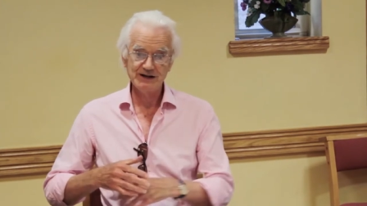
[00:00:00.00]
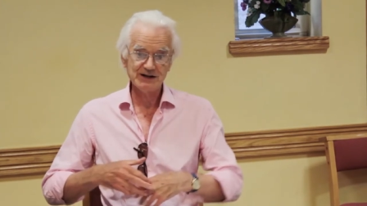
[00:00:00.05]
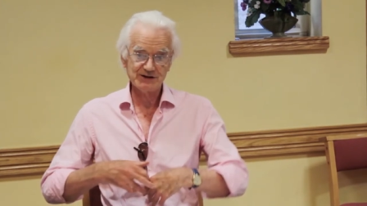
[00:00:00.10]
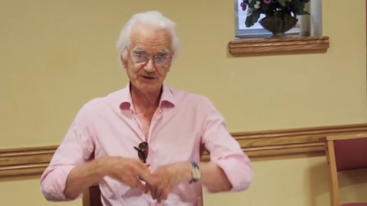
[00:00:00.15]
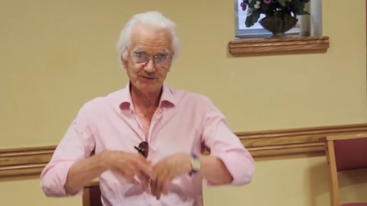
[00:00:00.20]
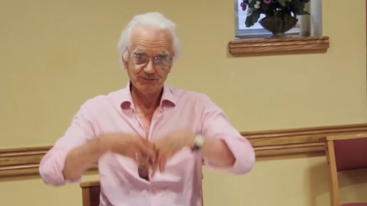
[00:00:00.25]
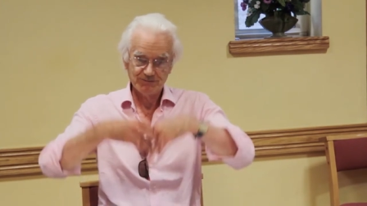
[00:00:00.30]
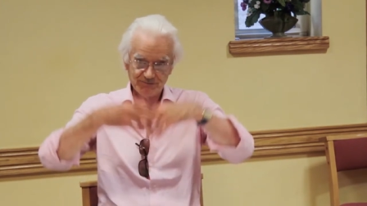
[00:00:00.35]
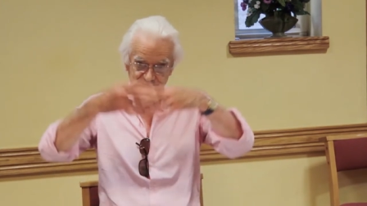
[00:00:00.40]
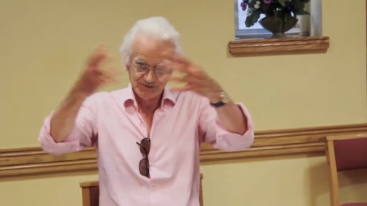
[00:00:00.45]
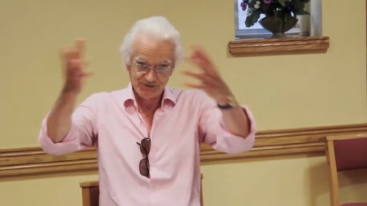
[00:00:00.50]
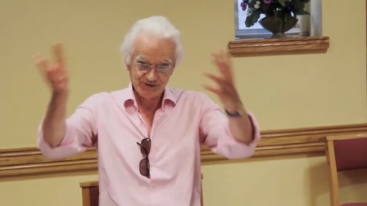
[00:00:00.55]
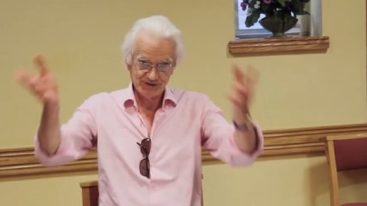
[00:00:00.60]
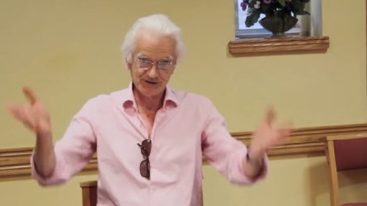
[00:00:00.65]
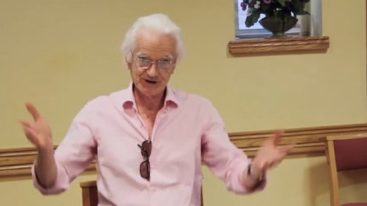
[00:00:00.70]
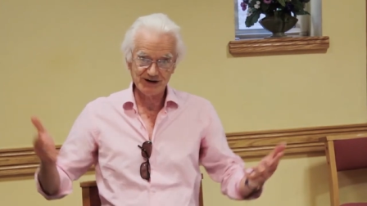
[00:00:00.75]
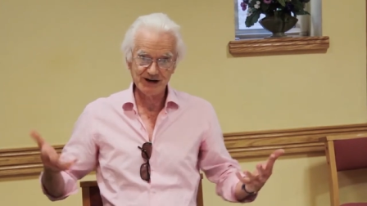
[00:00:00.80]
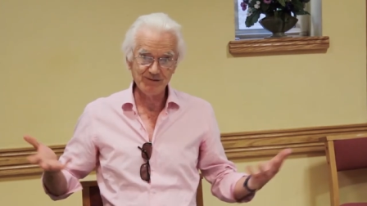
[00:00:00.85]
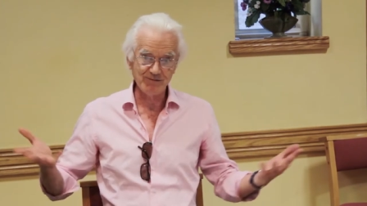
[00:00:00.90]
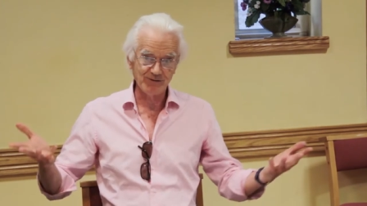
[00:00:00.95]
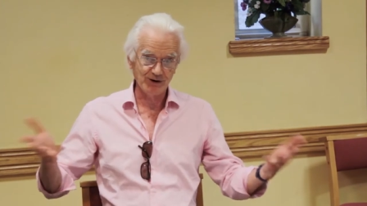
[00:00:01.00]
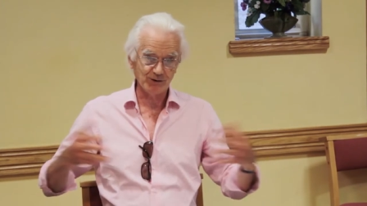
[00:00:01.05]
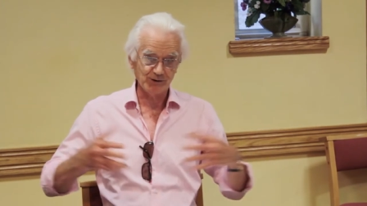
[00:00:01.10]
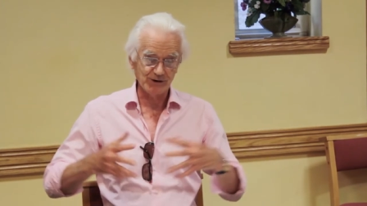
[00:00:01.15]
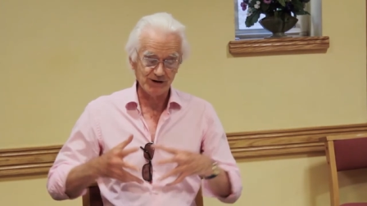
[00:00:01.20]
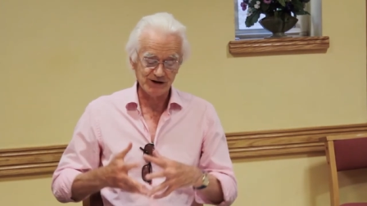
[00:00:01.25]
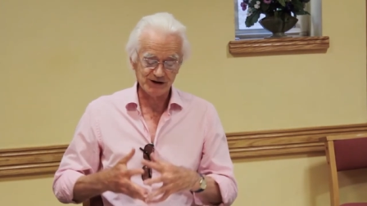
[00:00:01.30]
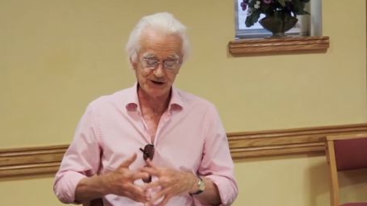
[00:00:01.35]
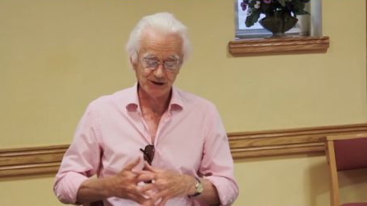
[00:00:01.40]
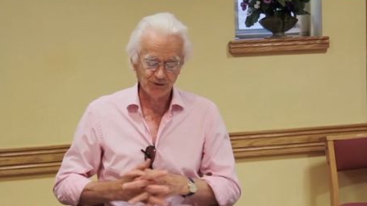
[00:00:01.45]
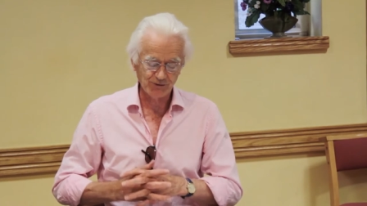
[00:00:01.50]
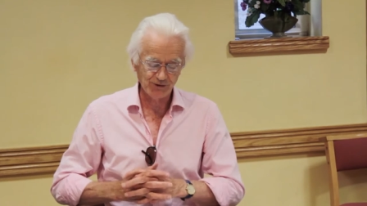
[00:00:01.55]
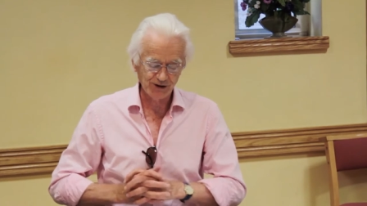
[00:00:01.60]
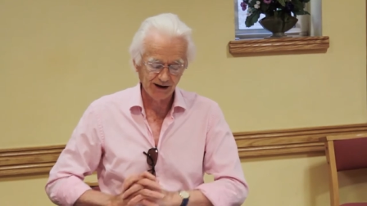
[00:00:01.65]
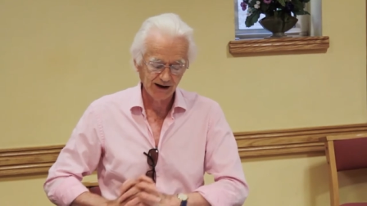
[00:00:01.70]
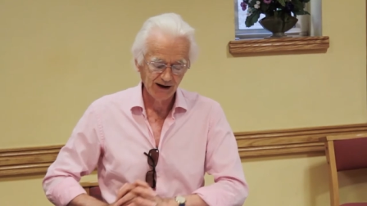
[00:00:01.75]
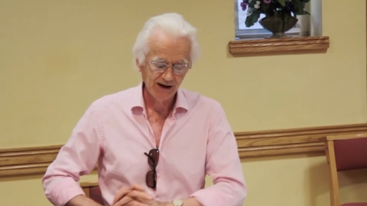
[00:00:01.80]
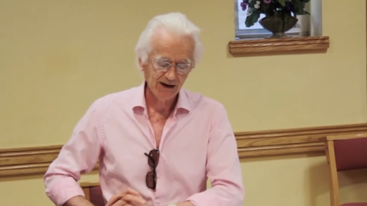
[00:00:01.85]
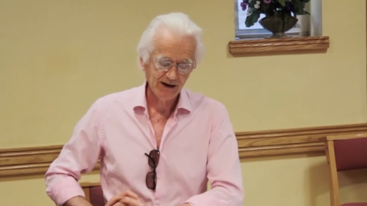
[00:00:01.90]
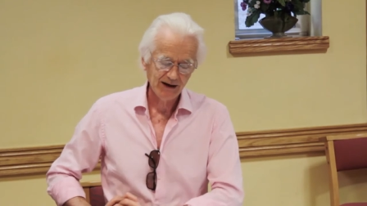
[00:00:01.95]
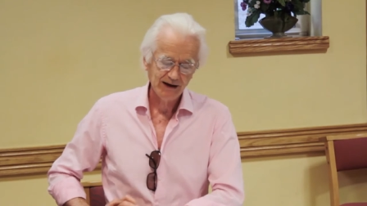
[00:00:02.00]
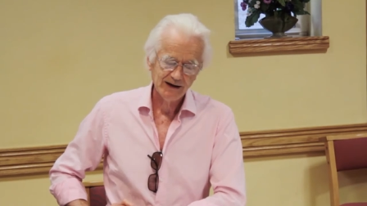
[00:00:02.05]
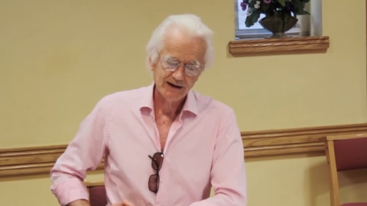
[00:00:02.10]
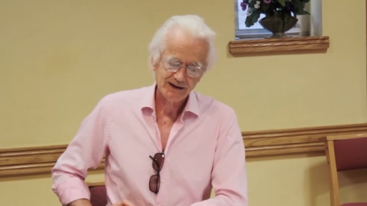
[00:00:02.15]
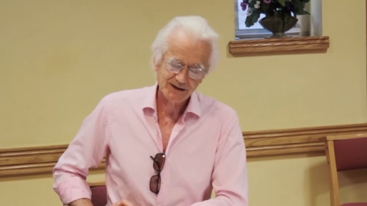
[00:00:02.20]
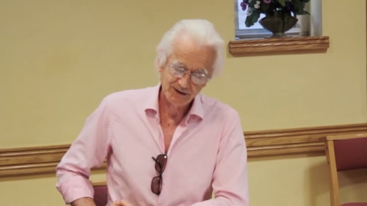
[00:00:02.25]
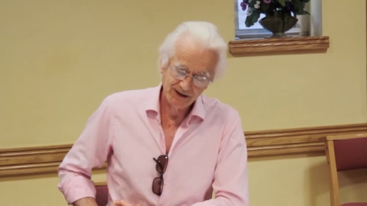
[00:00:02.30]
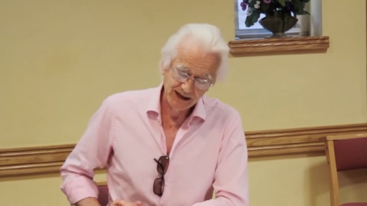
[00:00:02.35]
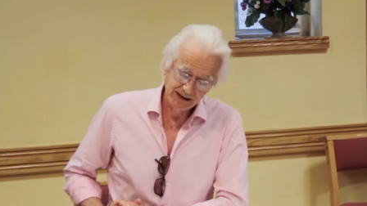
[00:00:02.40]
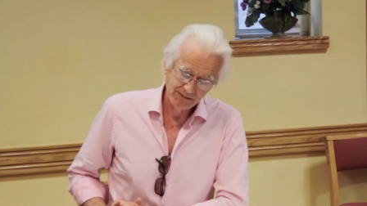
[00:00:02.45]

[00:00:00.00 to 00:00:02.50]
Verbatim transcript: He just got steamrolled this whole thing. So